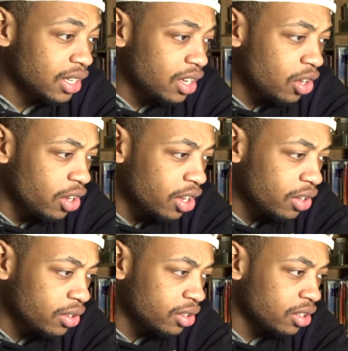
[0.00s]
Hold
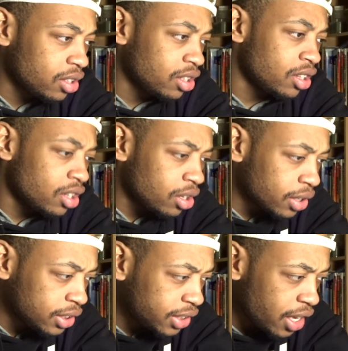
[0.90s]
on. What
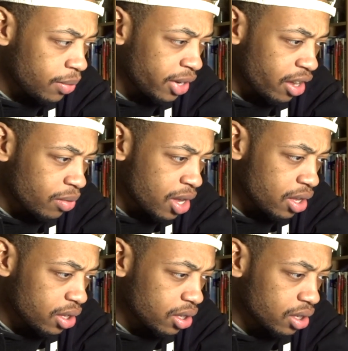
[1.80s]
did he say? He went down
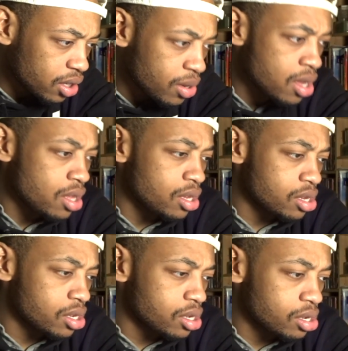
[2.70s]
what? What?
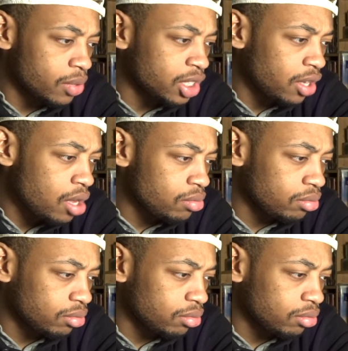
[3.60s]
What did he